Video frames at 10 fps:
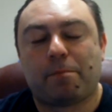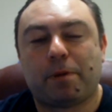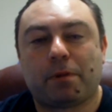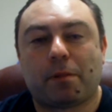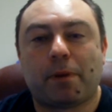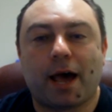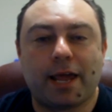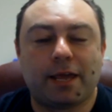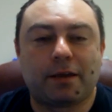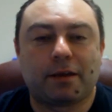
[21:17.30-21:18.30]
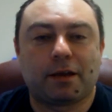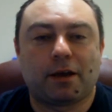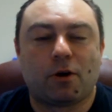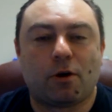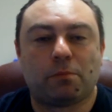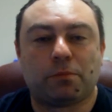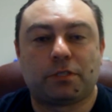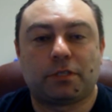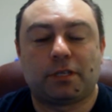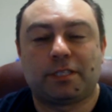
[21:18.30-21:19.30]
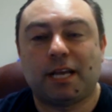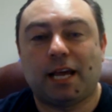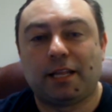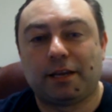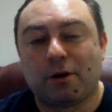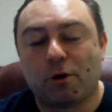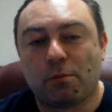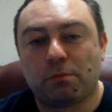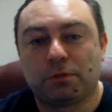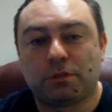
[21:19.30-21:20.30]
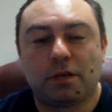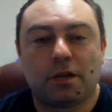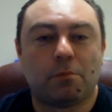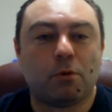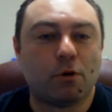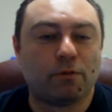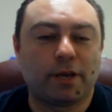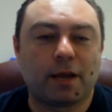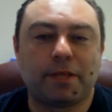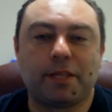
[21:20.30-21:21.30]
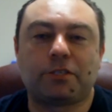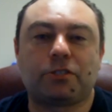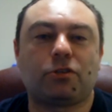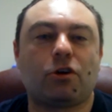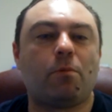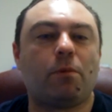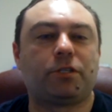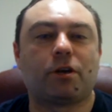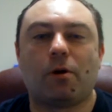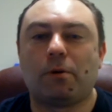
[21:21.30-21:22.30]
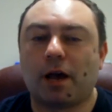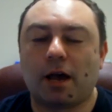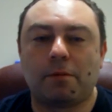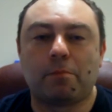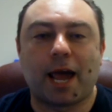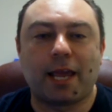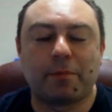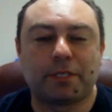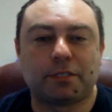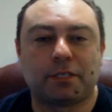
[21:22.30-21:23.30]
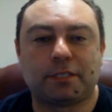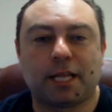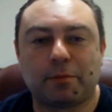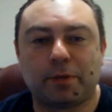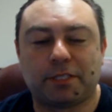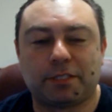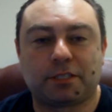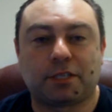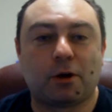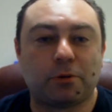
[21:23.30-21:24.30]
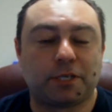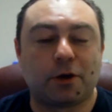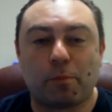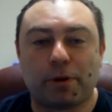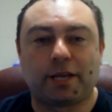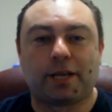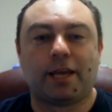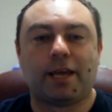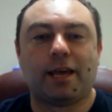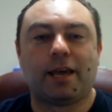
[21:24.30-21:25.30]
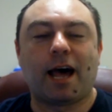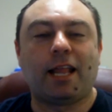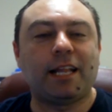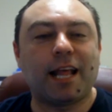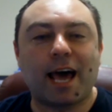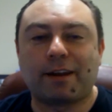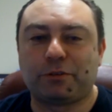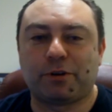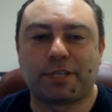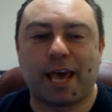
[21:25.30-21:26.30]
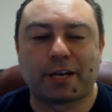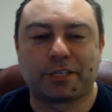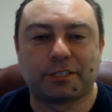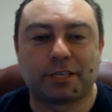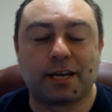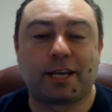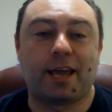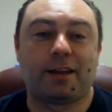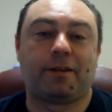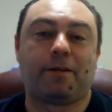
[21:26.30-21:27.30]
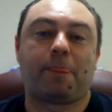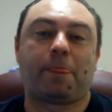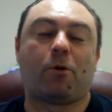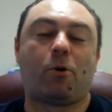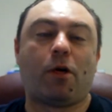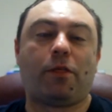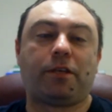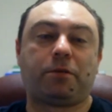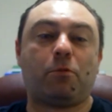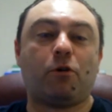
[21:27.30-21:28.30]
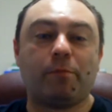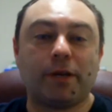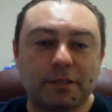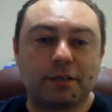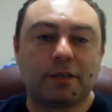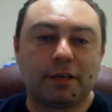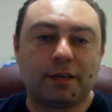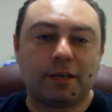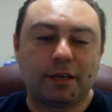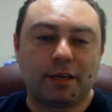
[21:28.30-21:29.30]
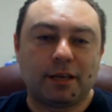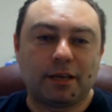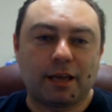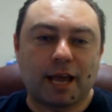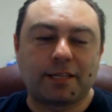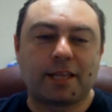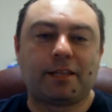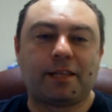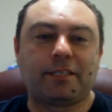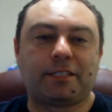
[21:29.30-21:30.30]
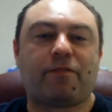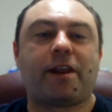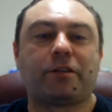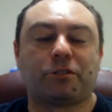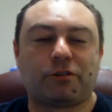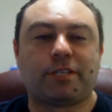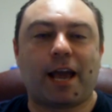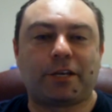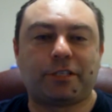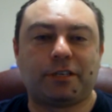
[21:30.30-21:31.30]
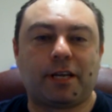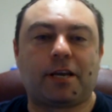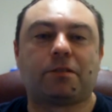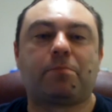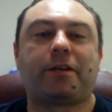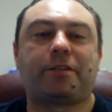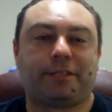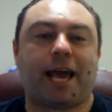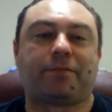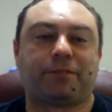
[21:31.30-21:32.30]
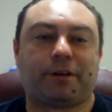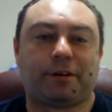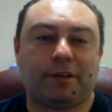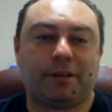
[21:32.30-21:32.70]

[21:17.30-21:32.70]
People buying homes, selling homes, moving. I mean, there's so much going on, buying businesses, selling businesses, closing, opening, a lot of transactions. And again, all this movement, at the end of the day, it's a financial transaction and it comes back to your tax return.